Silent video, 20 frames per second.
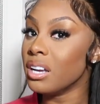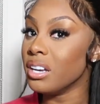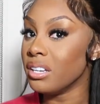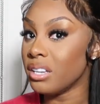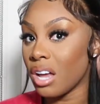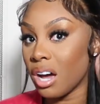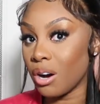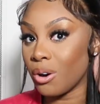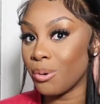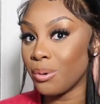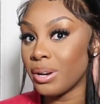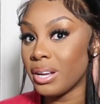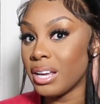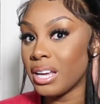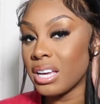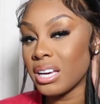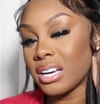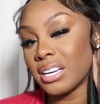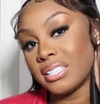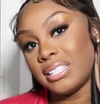No.
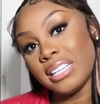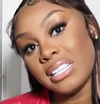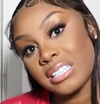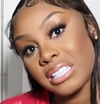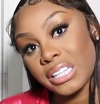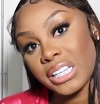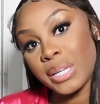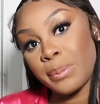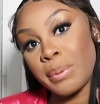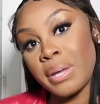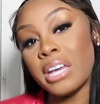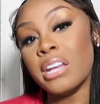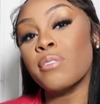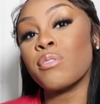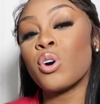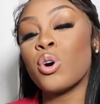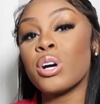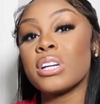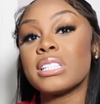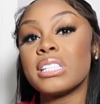Because he's asleep, and
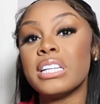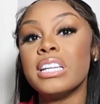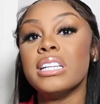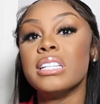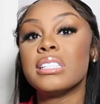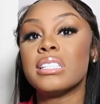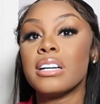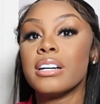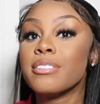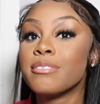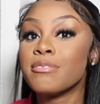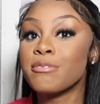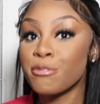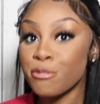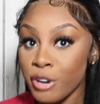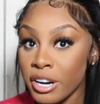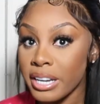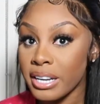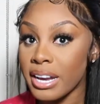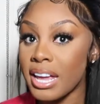of course he's a
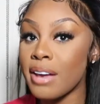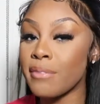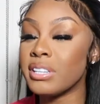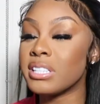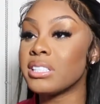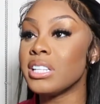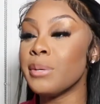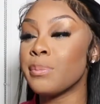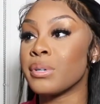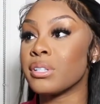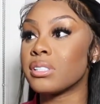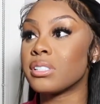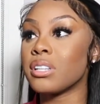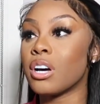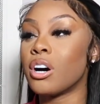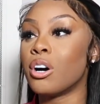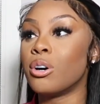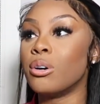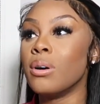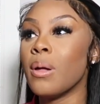fucking heavy sleeper.
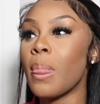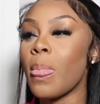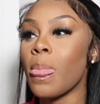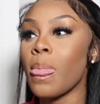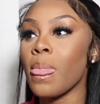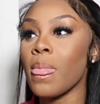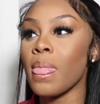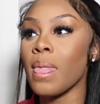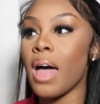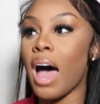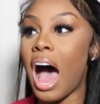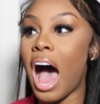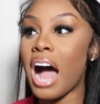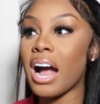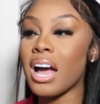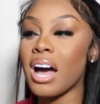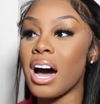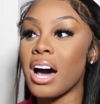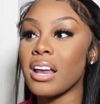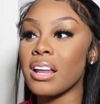So
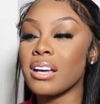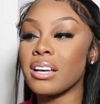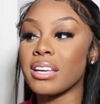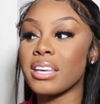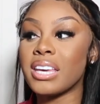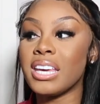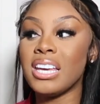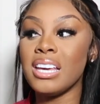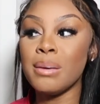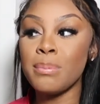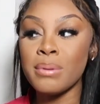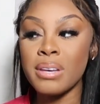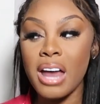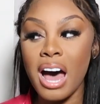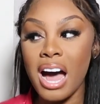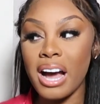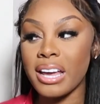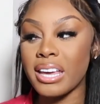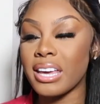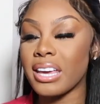I kind of keep
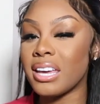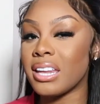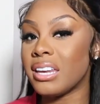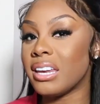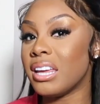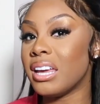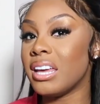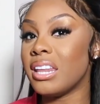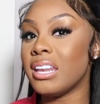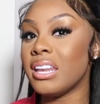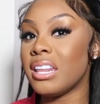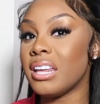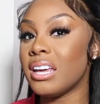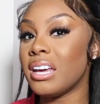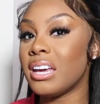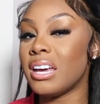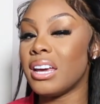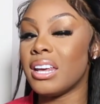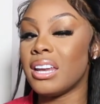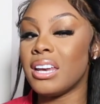knocking, and
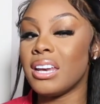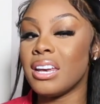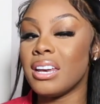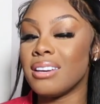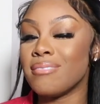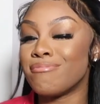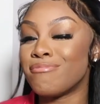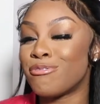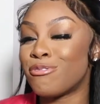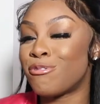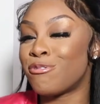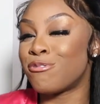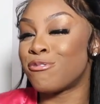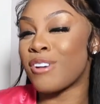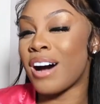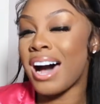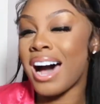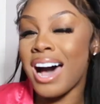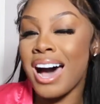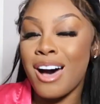then
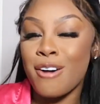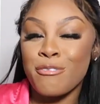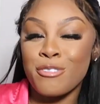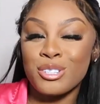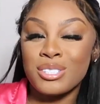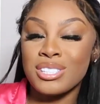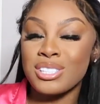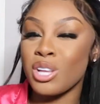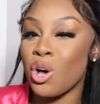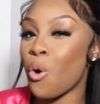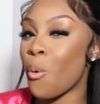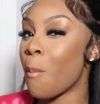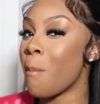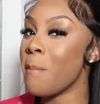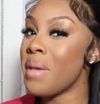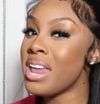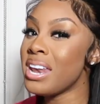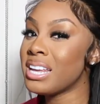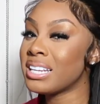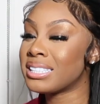5 or so
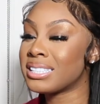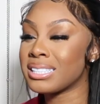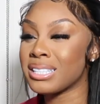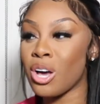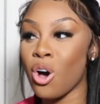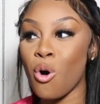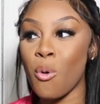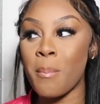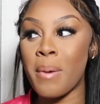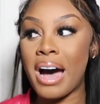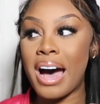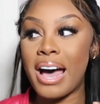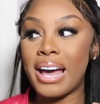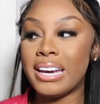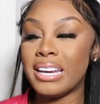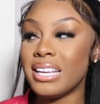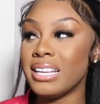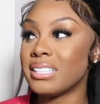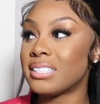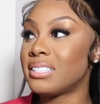minutes go by
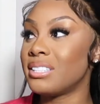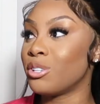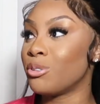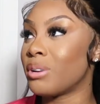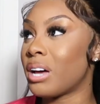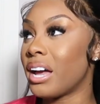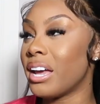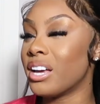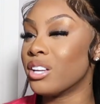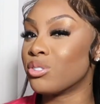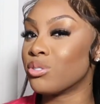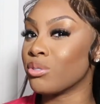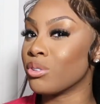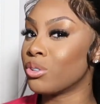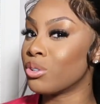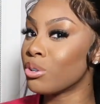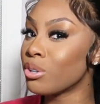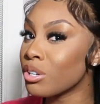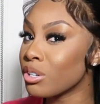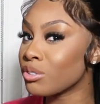and he's still not
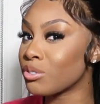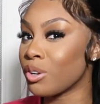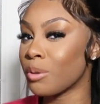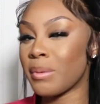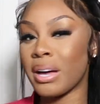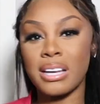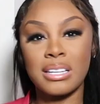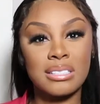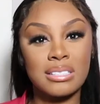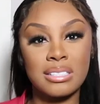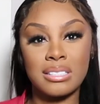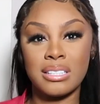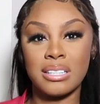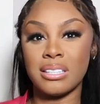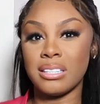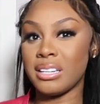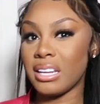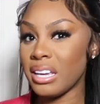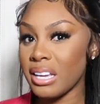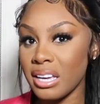answering the door. So I'm like, is this
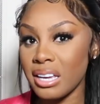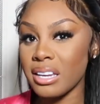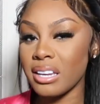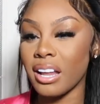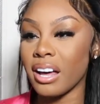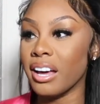nigga dead?